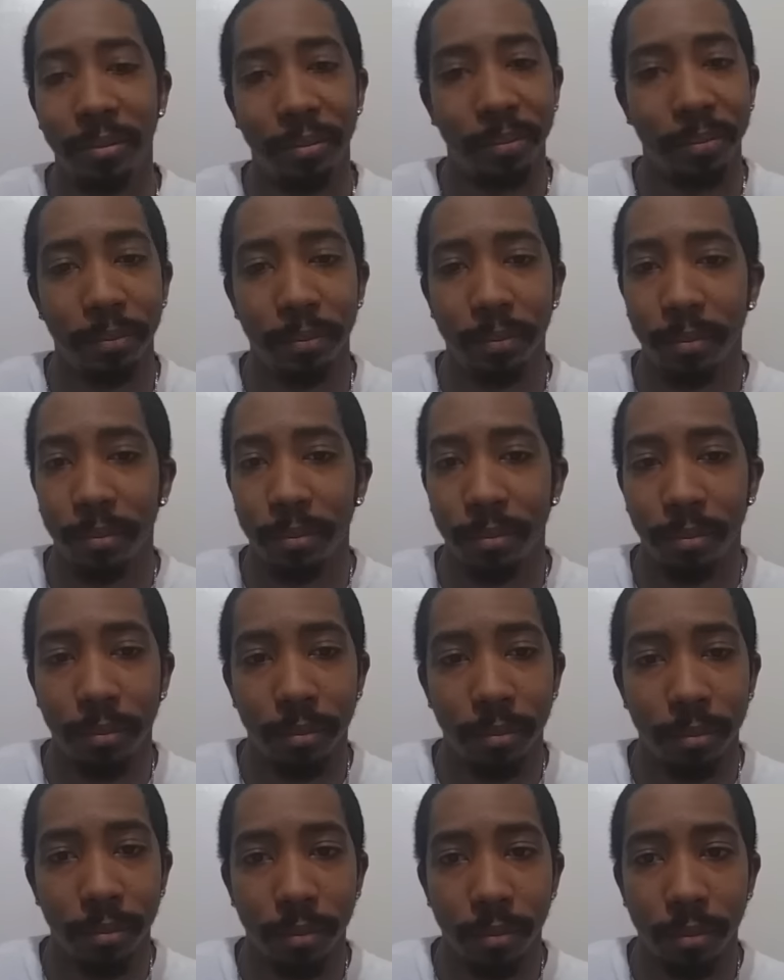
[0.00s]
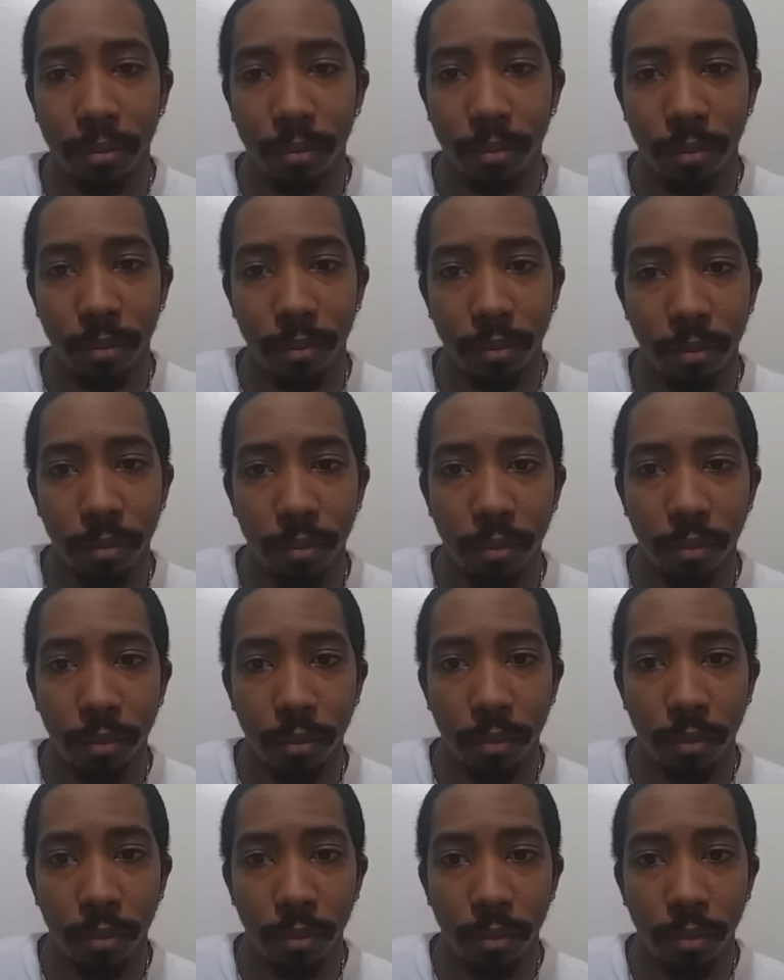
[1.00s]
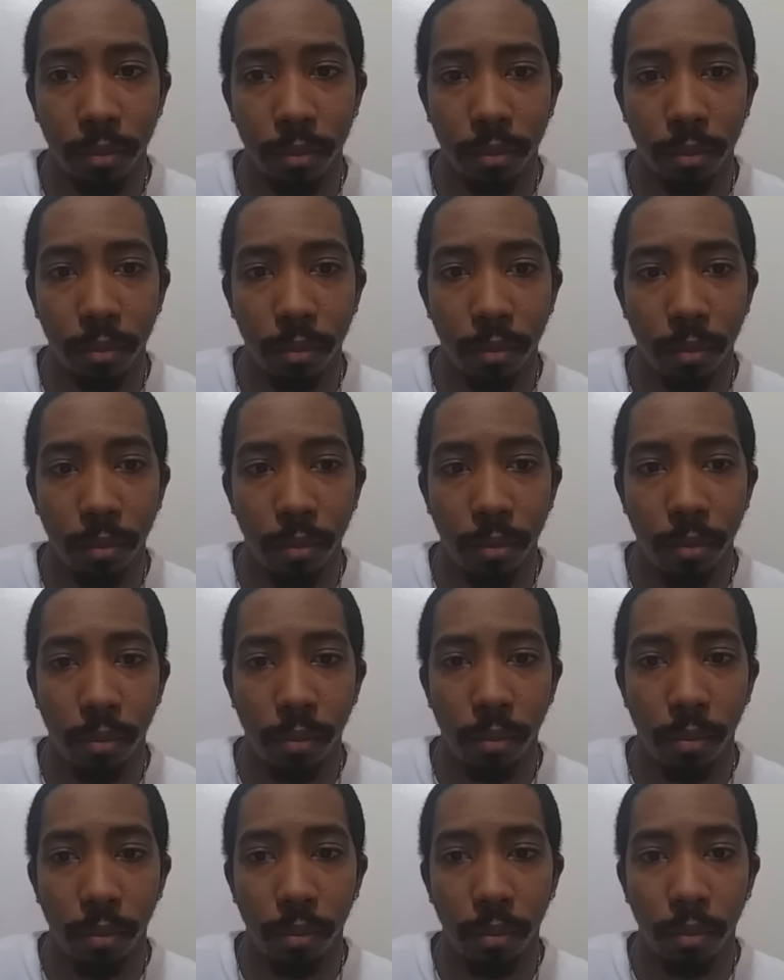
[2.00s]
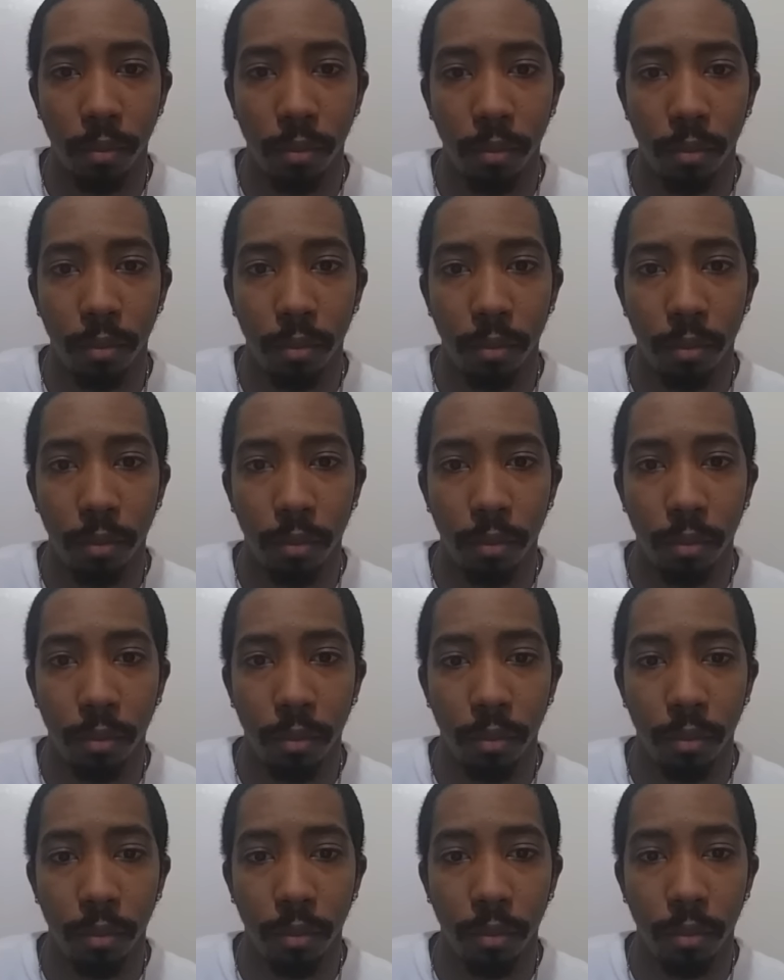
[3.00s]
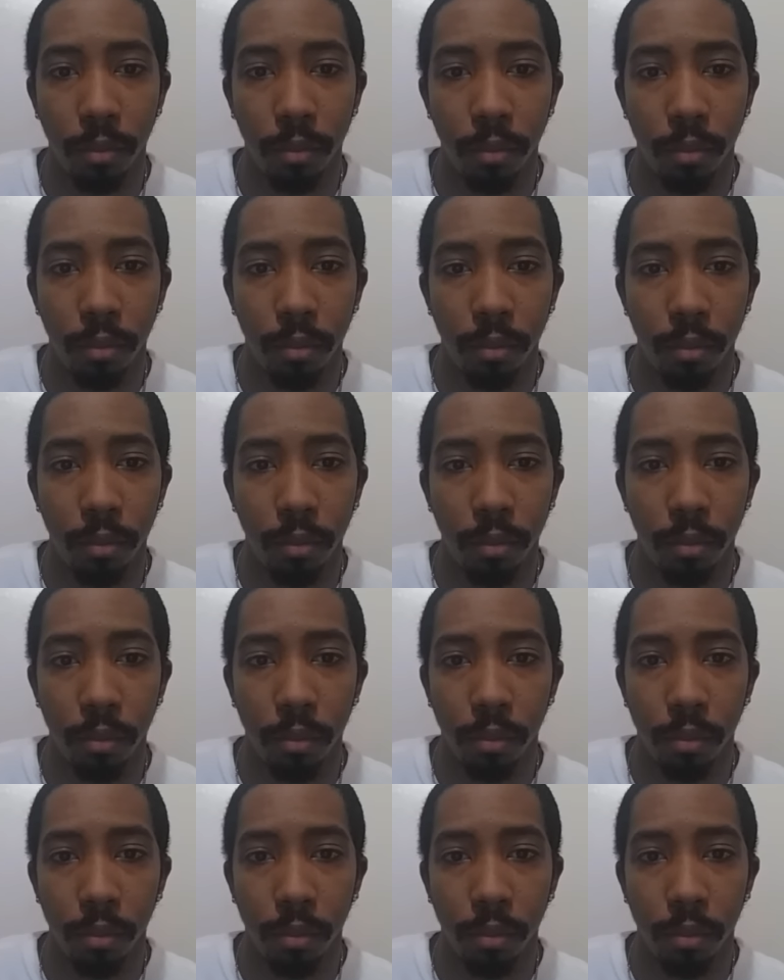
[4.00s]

Nothing is said.